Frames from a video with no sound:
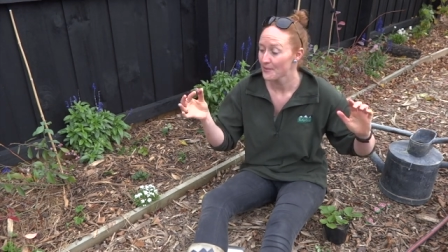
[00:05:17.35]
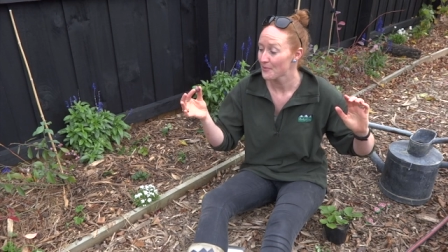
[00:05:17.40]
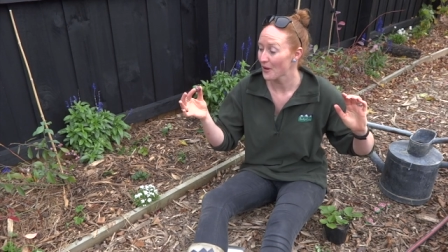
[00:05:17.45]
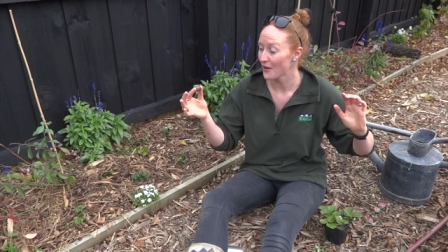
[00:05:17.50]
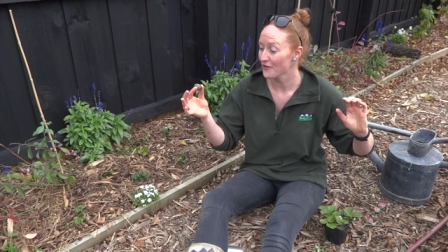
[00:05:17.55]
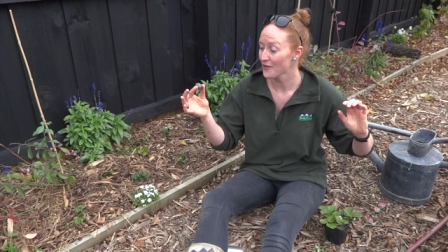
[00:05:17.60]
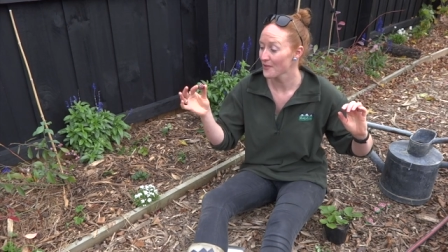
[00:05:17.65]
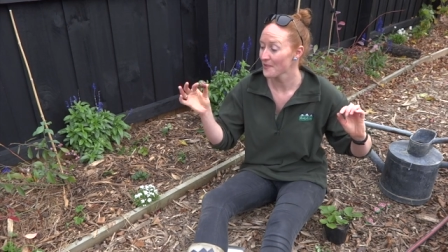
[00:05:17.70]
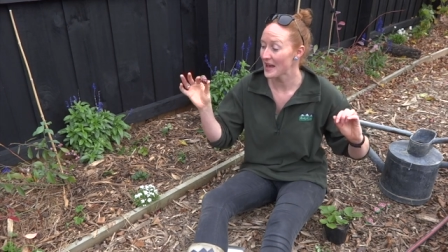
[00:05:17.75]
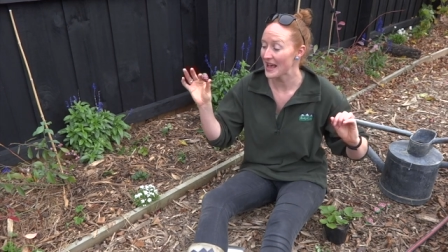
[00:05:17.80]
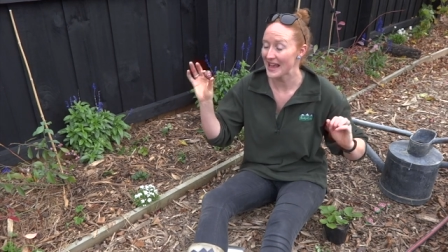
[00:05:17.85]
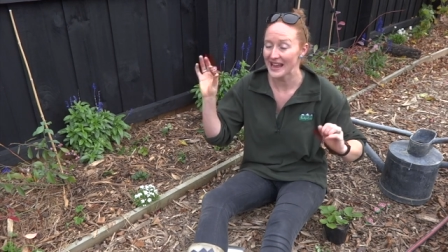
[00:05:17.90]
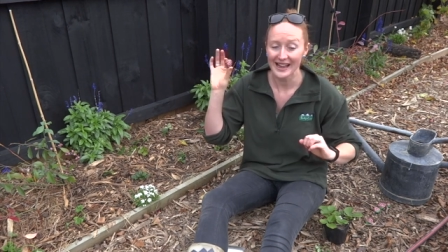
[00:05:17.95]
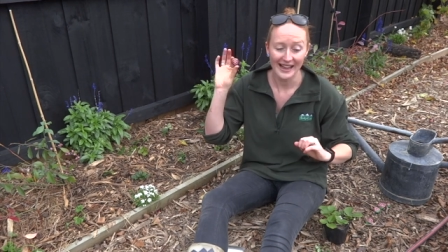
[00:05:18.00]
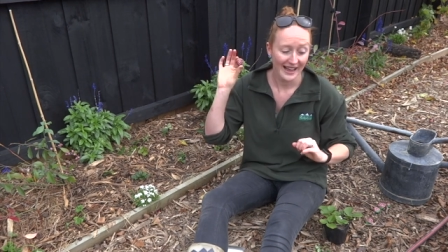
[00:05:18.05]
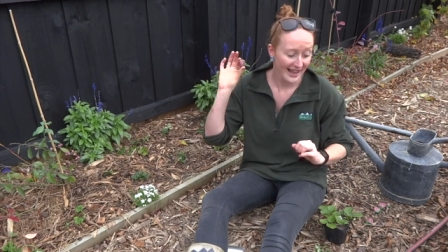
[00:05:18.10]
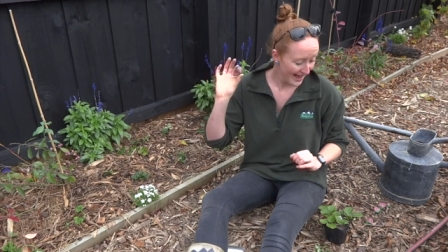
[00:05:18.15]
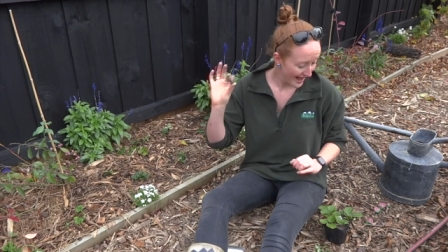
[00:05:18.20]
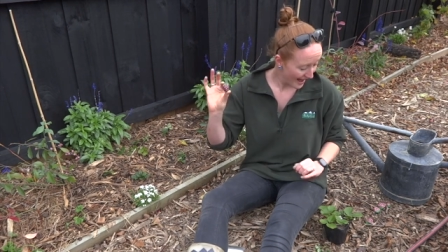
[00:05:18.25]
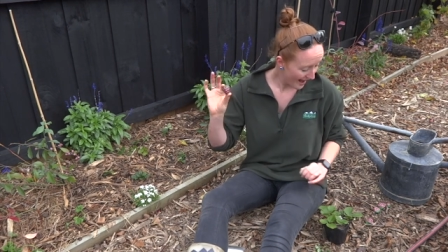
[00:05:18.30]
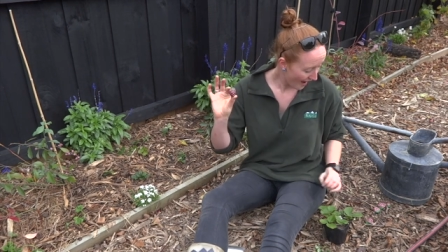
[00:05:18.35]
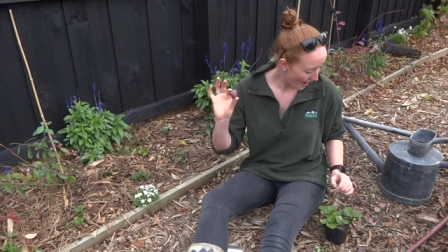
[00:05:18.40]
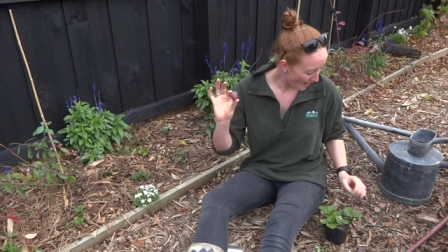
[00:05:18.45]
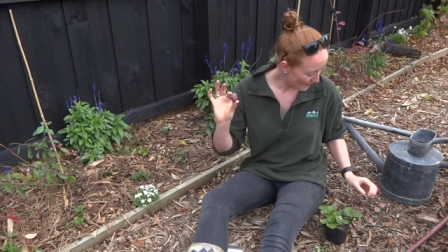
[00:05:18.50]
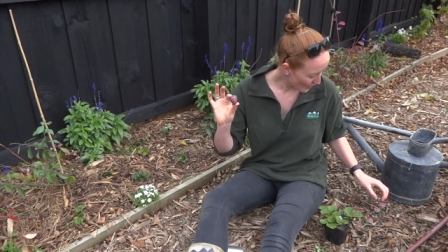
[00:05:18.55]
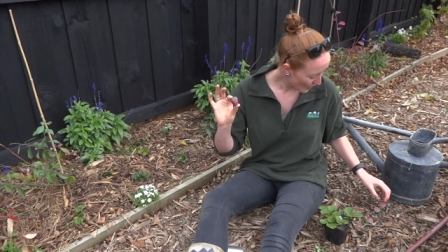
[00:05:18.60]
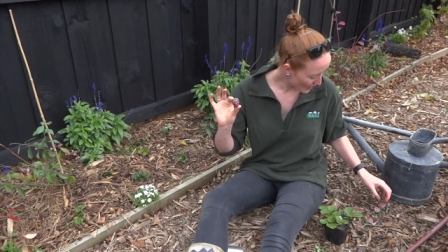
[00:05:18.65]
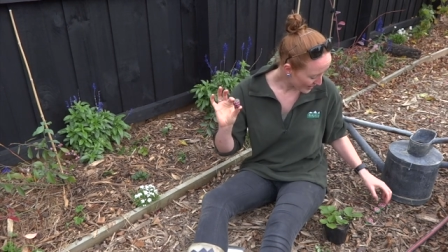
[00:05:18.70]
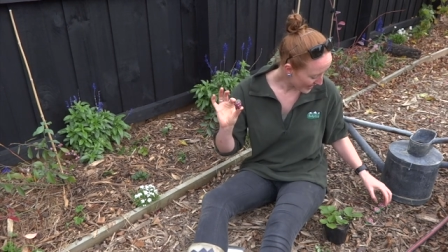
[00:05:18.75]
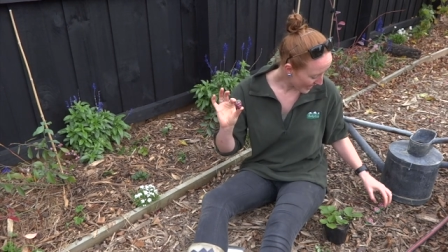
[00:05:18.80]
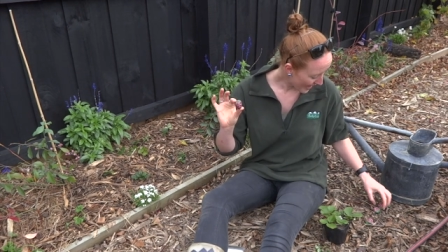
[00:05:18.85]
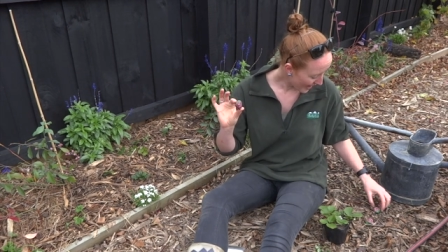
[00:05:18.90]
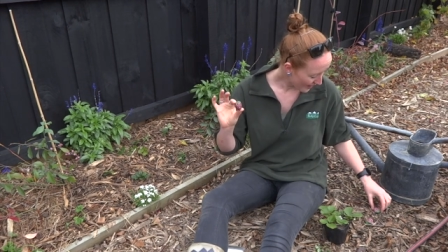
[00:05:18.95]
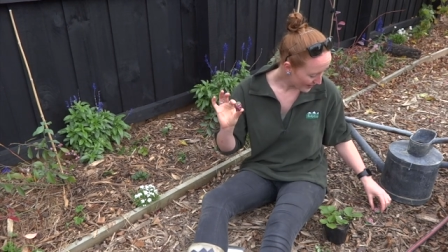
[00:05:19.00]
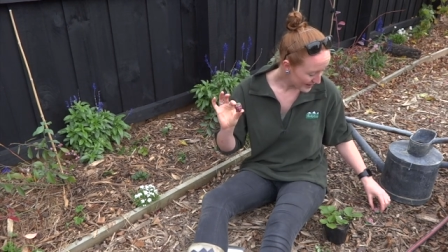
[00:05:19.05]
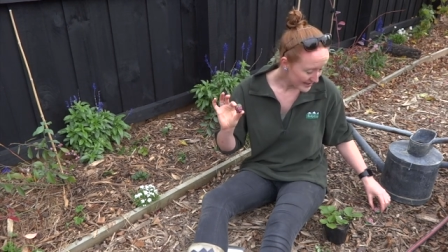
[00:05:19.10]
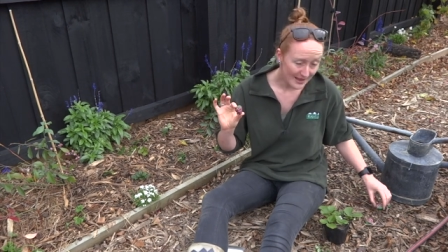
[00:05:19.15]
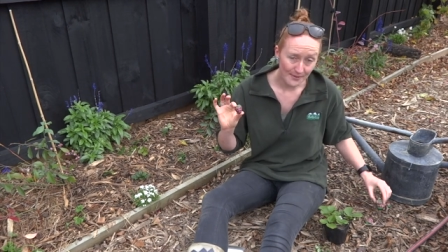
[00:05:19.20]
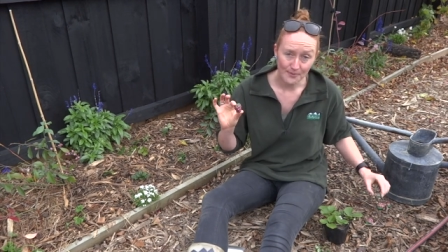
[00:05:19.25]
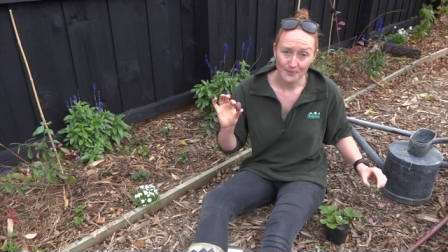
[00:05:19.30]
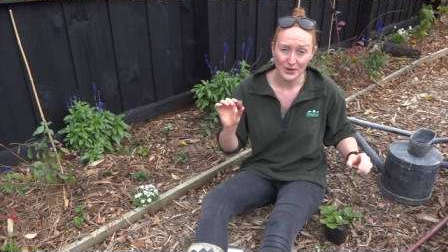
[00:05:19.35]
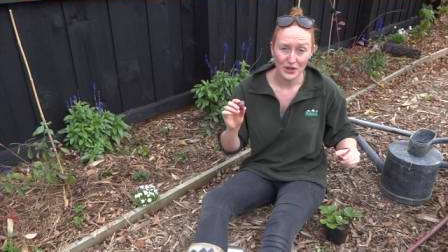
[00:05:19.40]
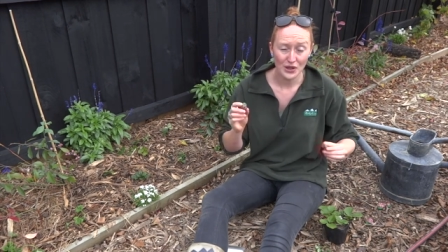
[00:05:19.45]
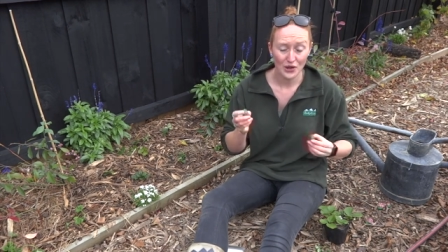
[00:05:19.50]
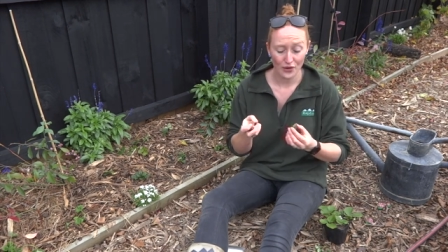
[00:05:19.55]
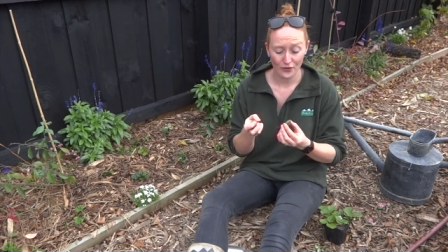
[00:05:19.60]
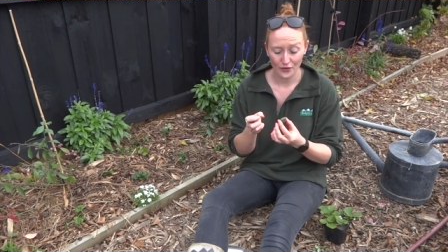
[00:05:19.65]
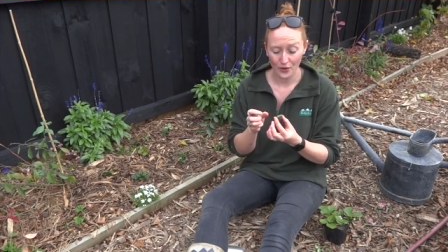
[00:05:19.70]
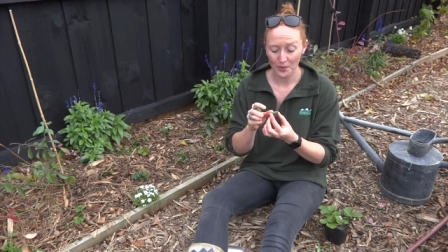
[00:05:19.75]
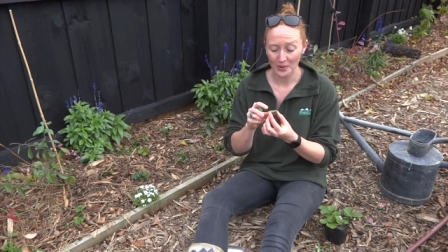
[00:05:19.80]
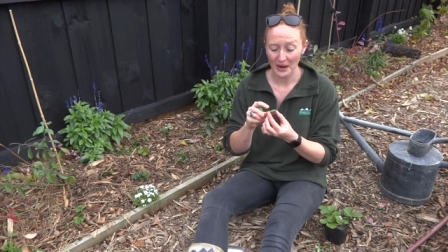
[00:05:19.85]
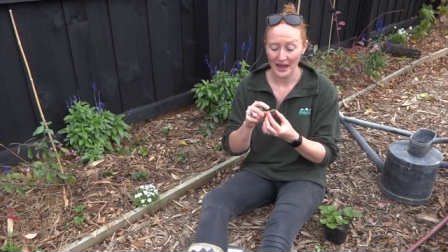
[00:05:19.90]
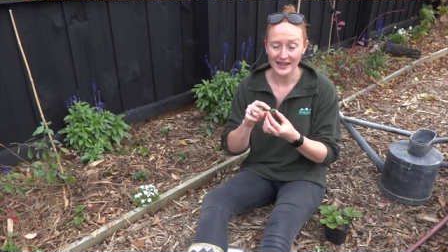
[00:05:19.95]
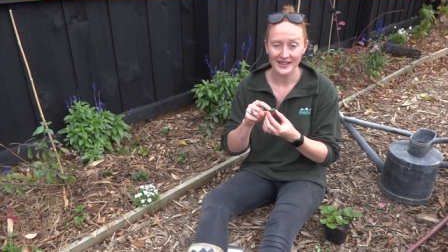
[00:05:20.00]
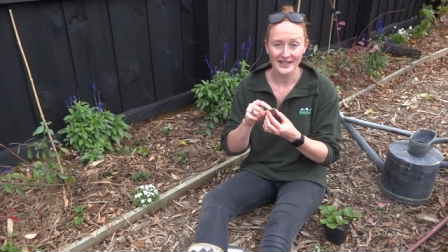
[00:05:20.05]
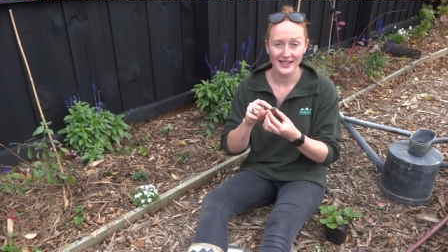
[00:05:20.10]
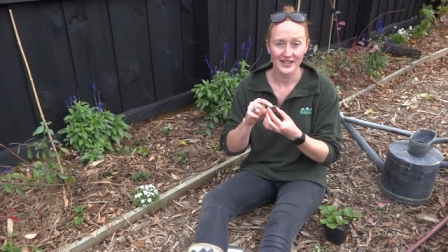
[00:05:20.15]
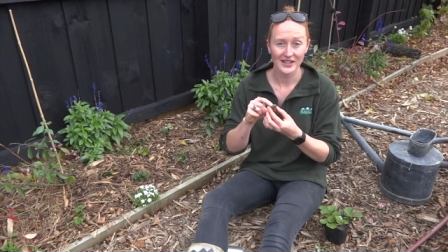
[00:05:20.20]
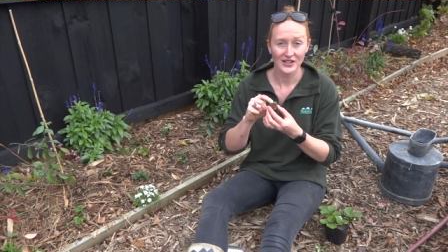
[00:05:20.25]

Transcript: But for me, I've got now some beautiful planted